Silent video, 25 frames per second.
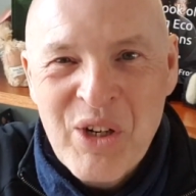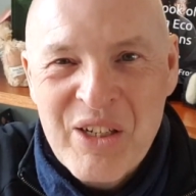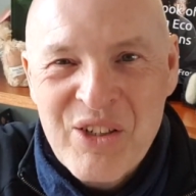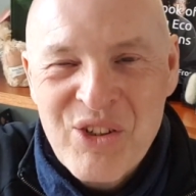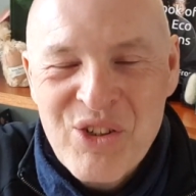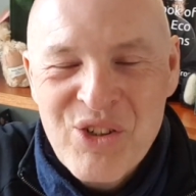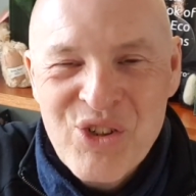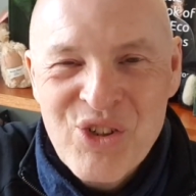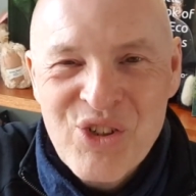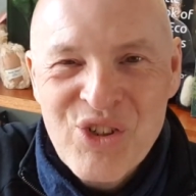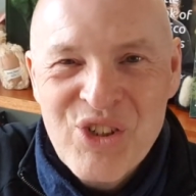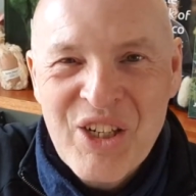
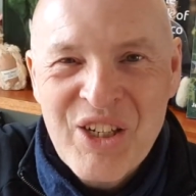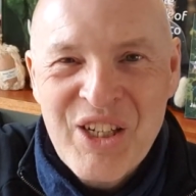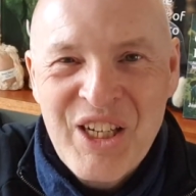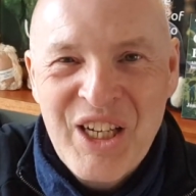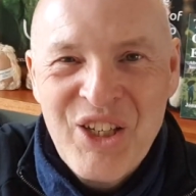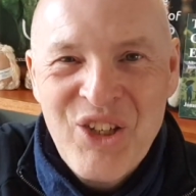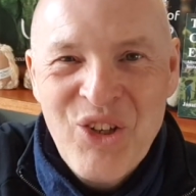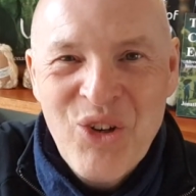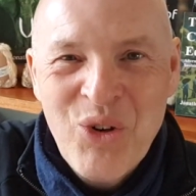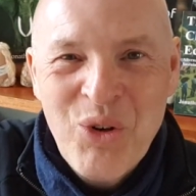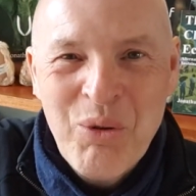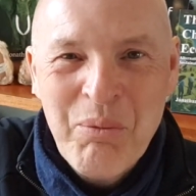
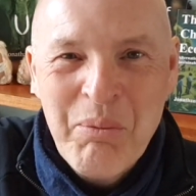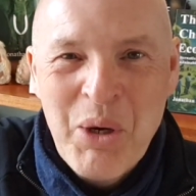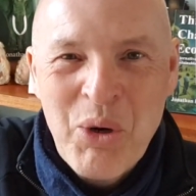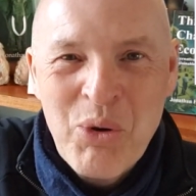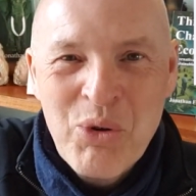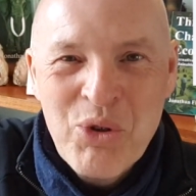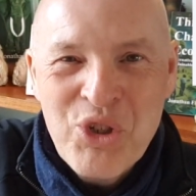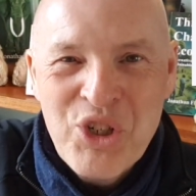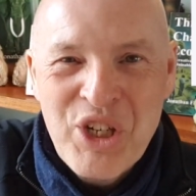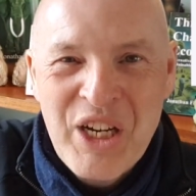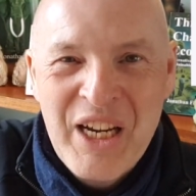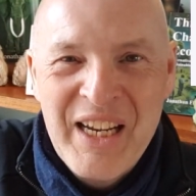sucking your
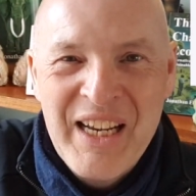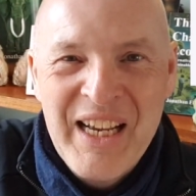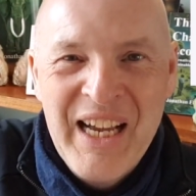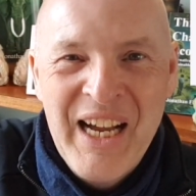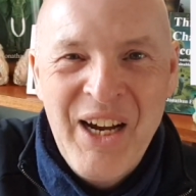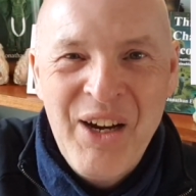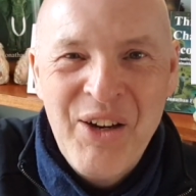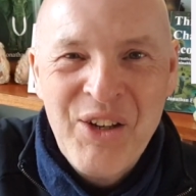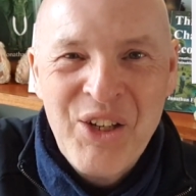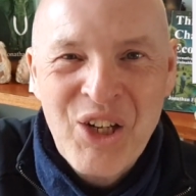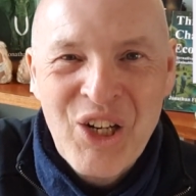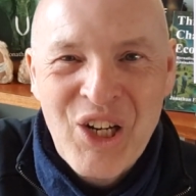milkshake
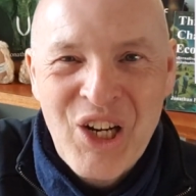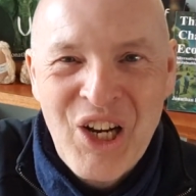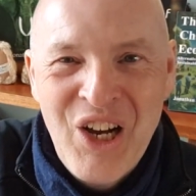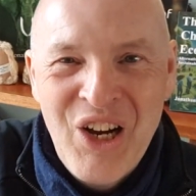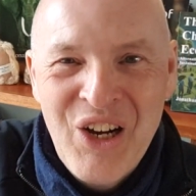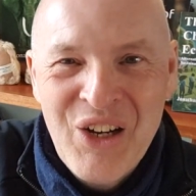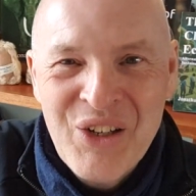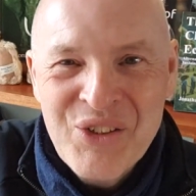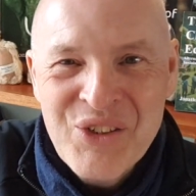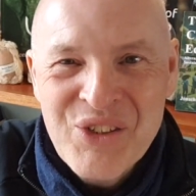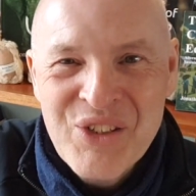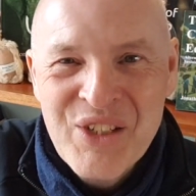out of your
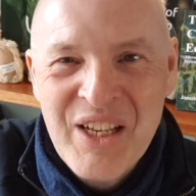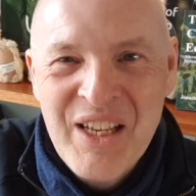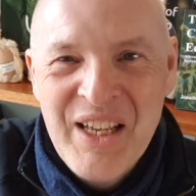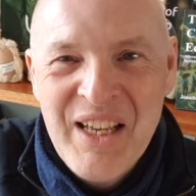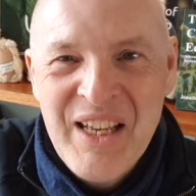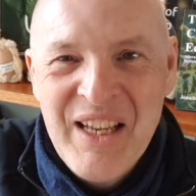glass,